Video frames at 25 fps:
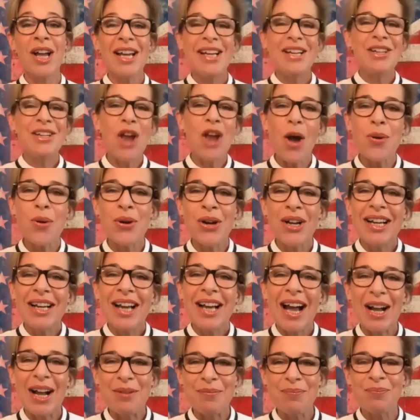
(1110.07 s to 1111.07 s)
no.
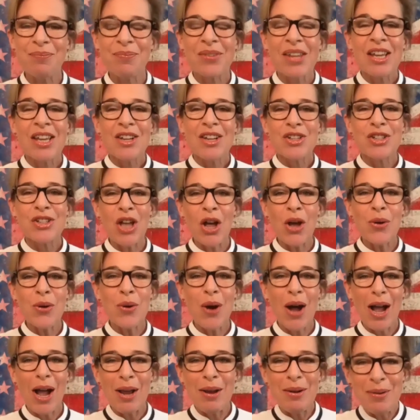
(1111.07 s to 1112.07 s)

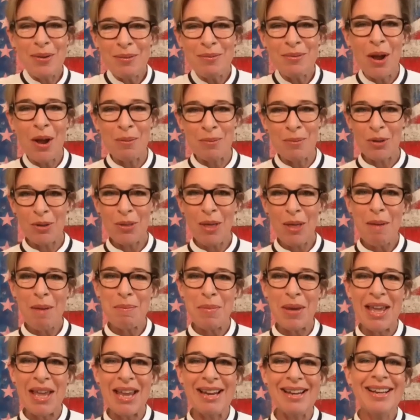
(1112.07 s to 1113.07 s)
So I'm not that
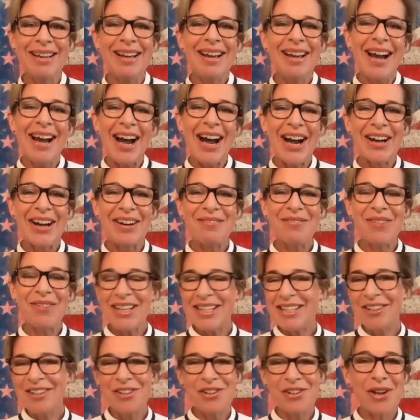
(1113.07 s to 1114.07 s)
mean. My
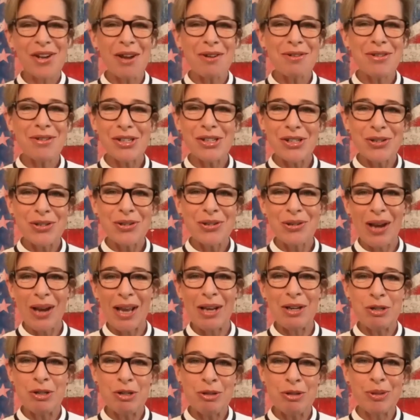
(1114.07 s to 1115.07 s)
children go to school
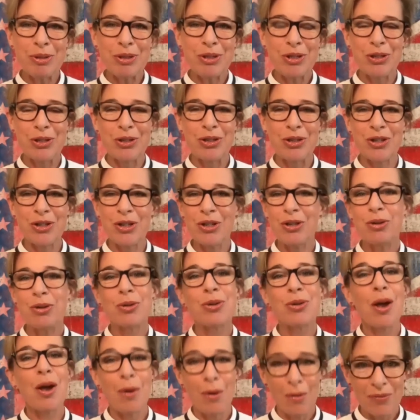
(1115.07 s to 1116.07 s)
like normal children,
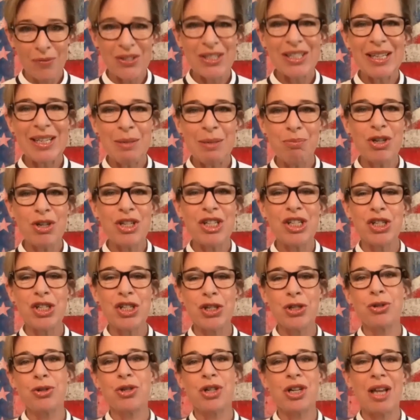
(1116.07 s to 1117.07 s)
although obviously British
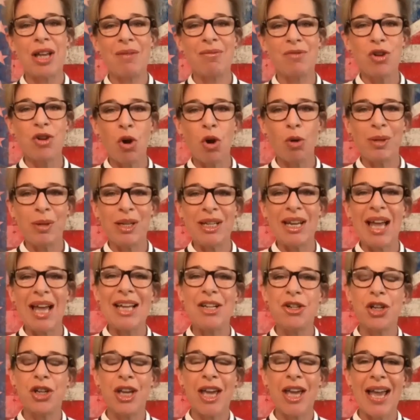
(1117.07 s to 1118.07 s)
children have not been
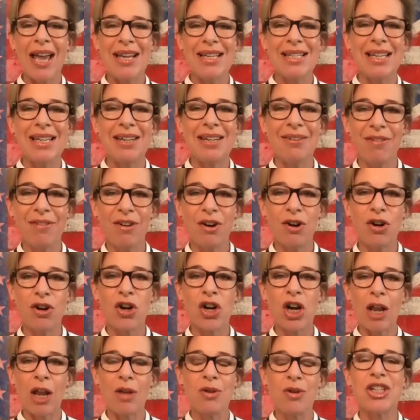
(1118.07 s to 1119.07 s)
educated
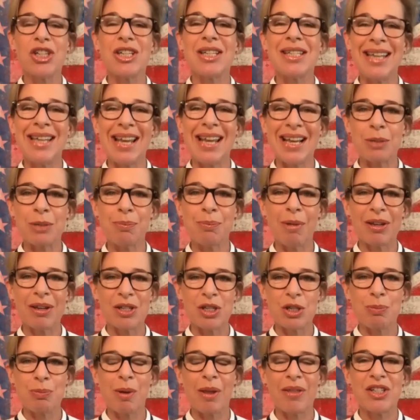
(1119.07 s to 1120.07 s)
for close to 6
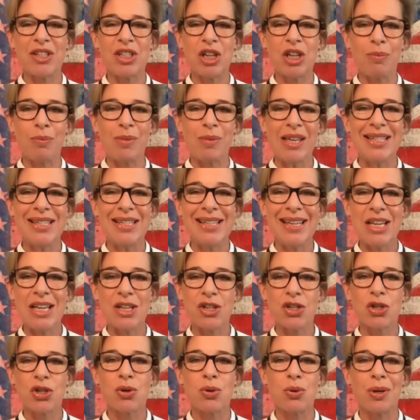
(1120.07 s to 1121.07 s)
months by the time they see a
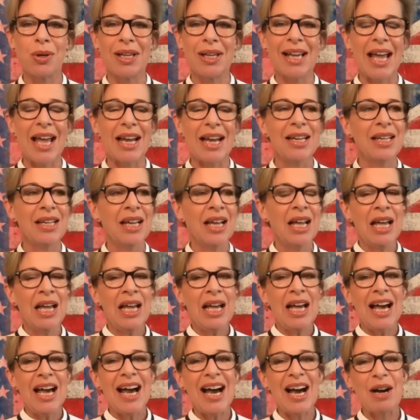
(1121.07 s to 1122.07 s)
school again.
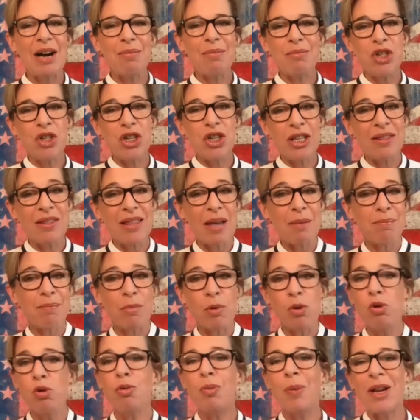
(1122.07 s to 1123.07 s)

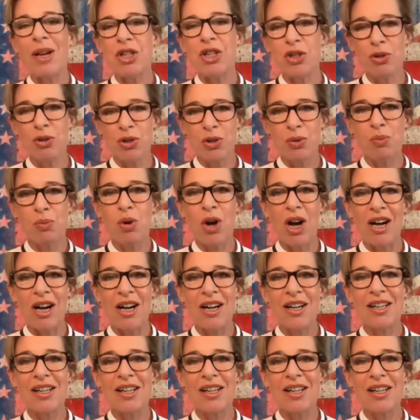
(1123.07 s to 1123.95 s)
All my children work.